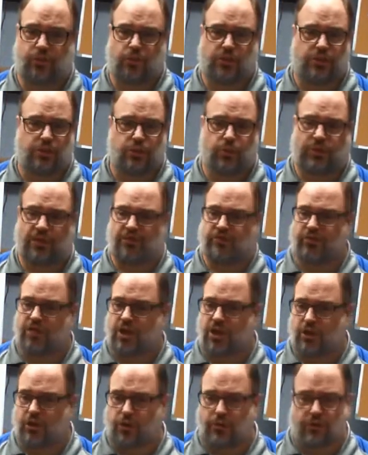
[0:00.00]
which we've
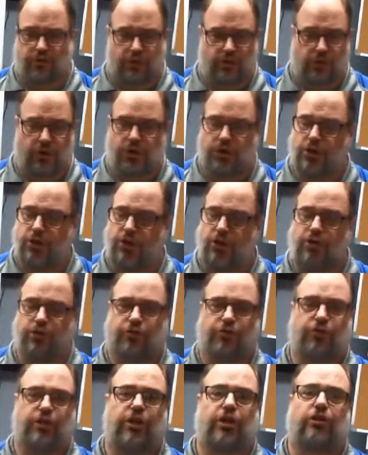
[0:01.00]
known for
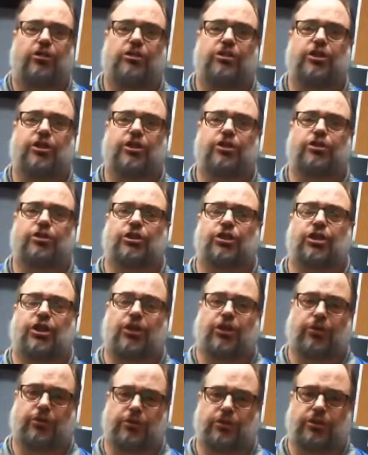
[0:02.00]
years and years and
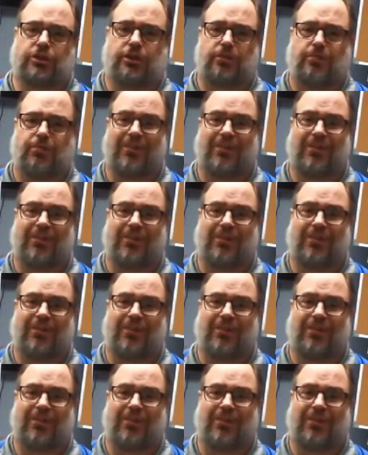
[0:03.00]
years,